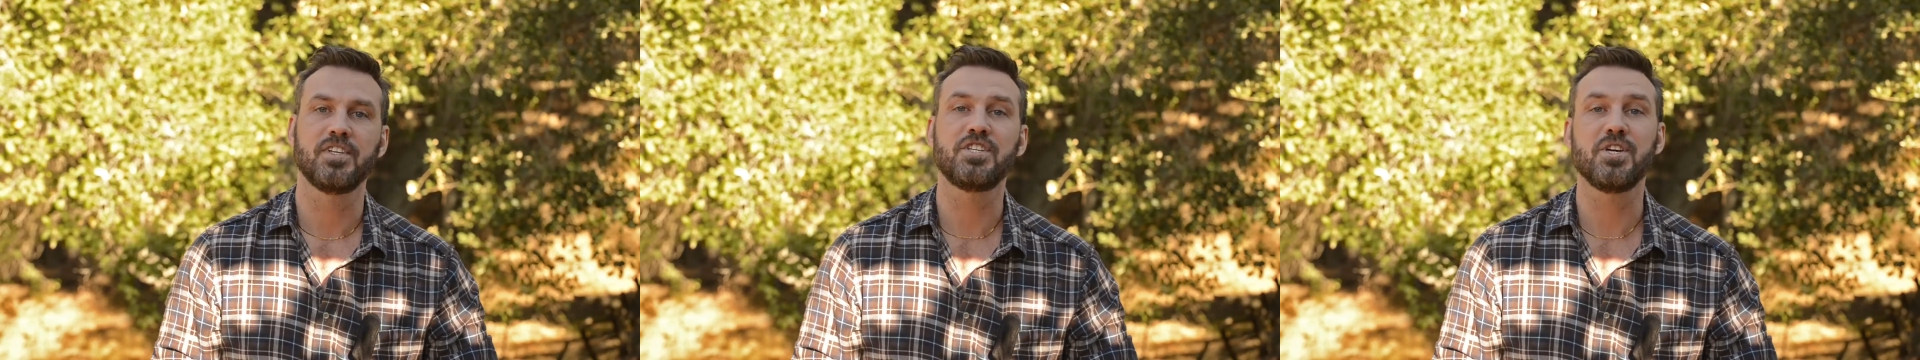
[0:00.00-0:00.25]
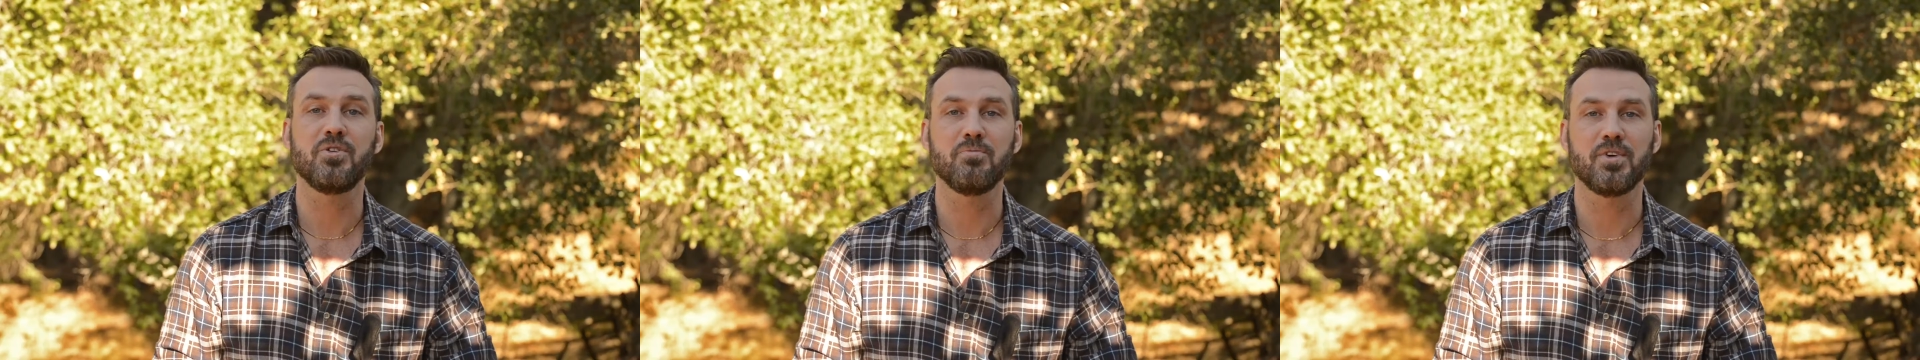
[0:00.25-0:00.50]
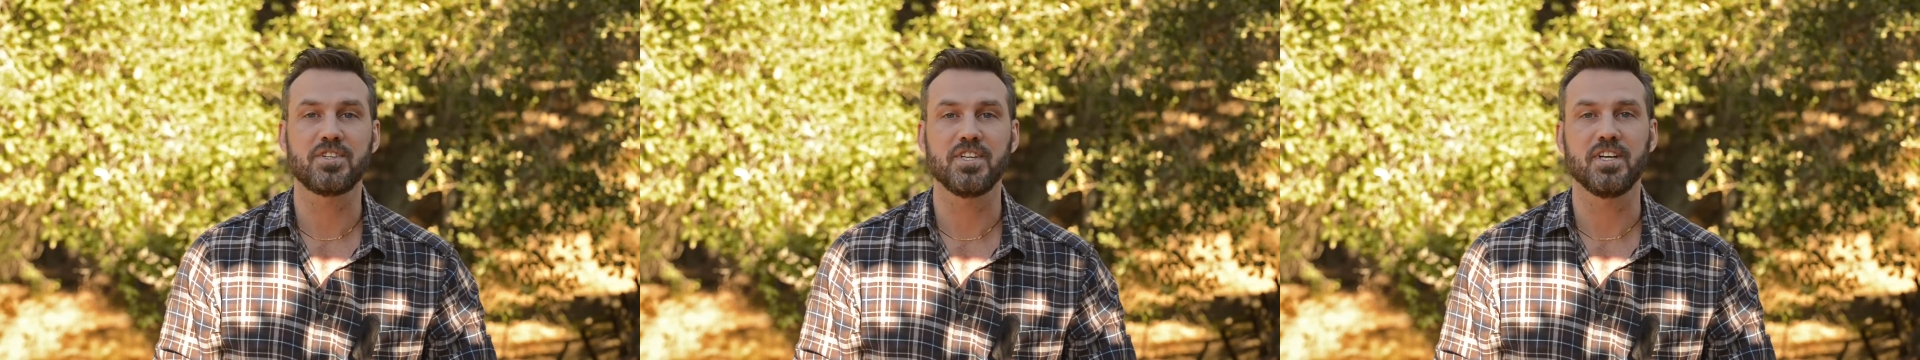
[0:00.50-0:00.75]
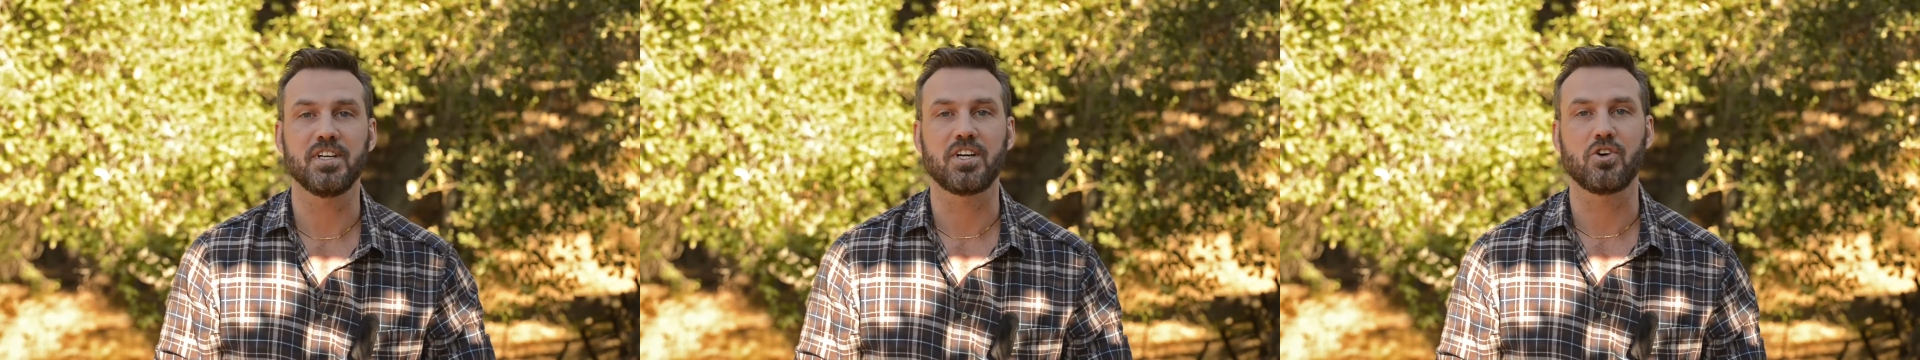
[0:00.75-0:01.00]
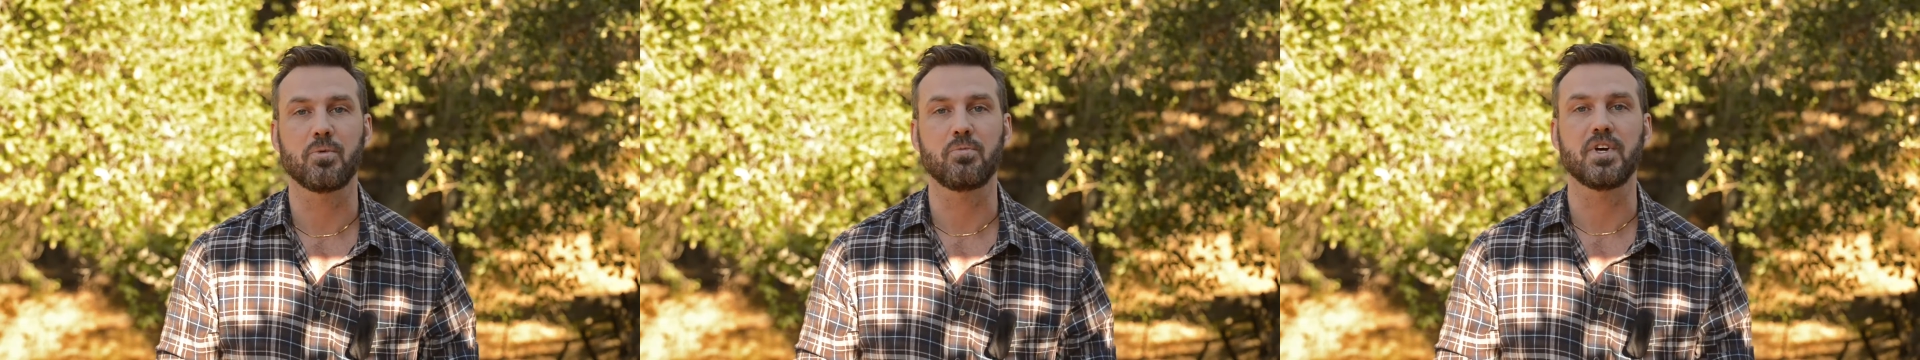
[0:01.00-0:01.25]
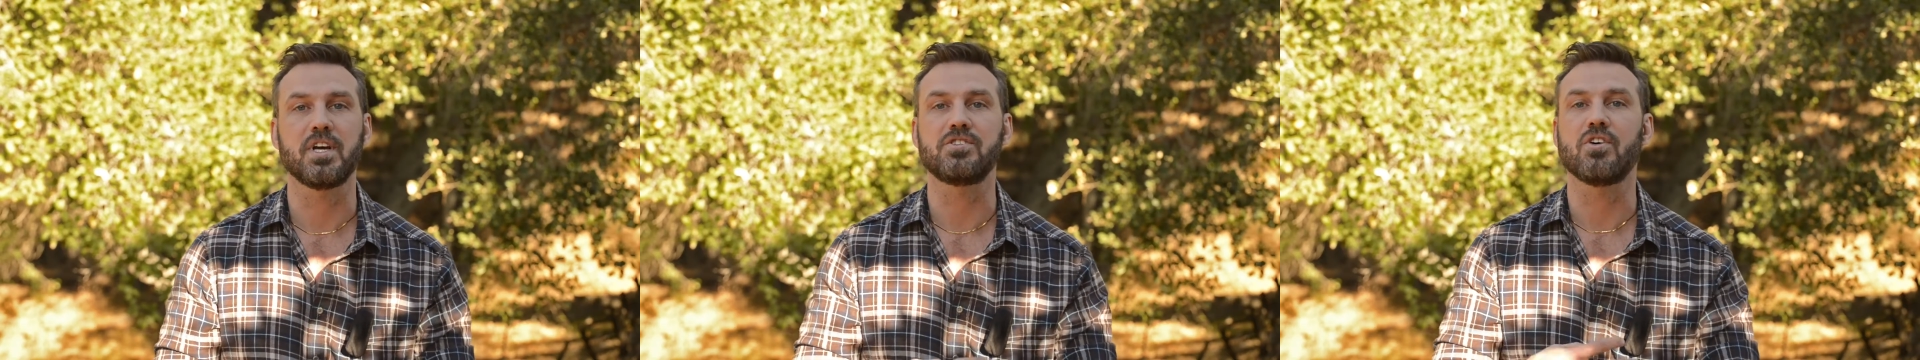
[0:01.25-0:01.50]
Shiva Murti
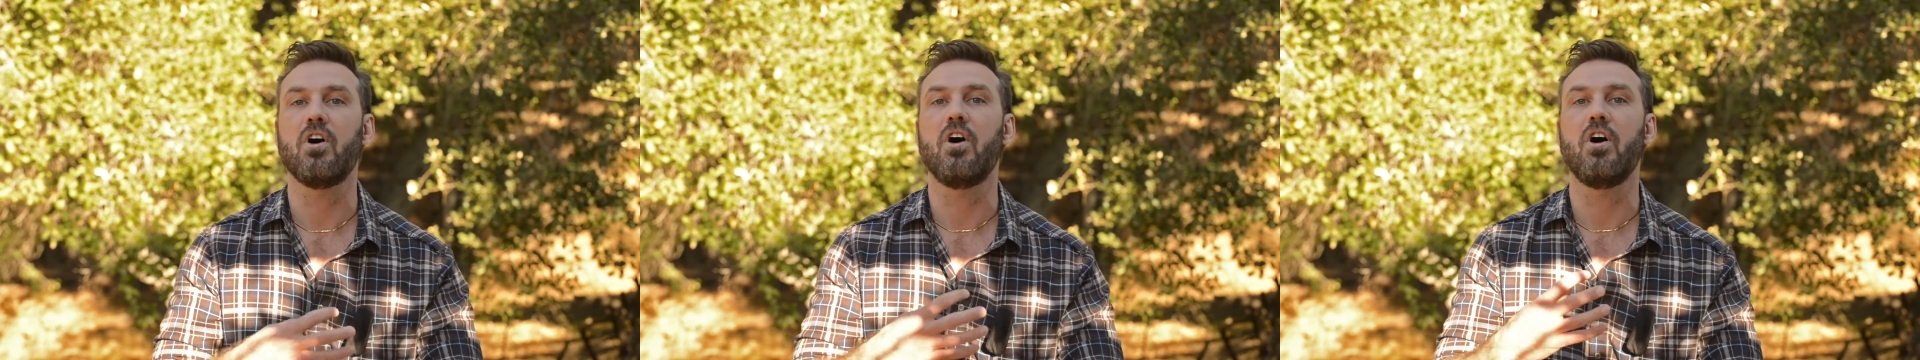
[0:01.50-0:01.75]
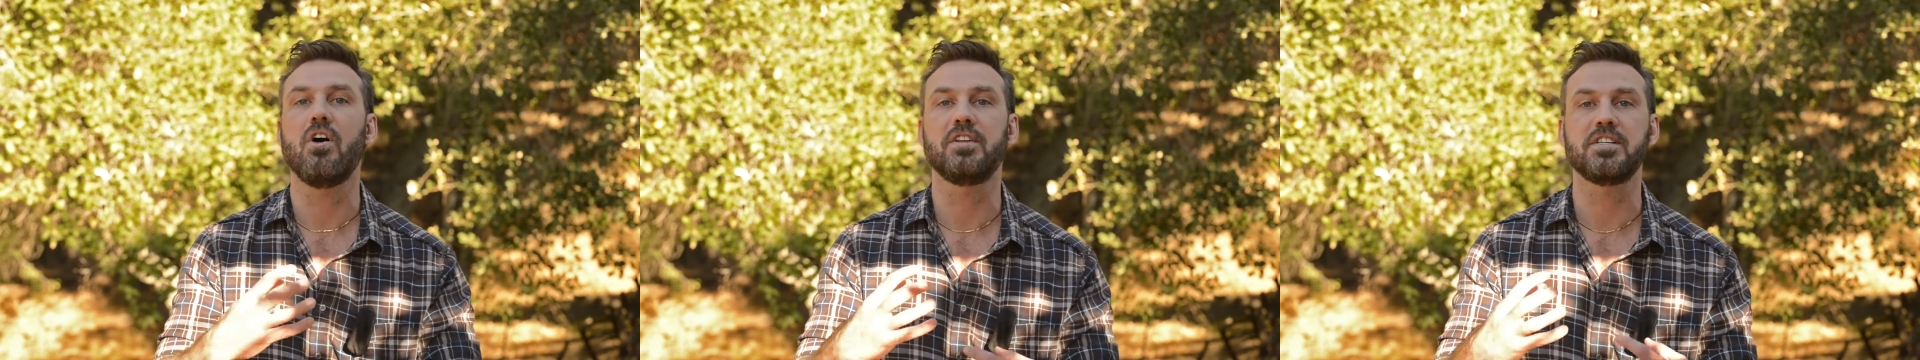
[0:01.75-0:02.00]
incorporates all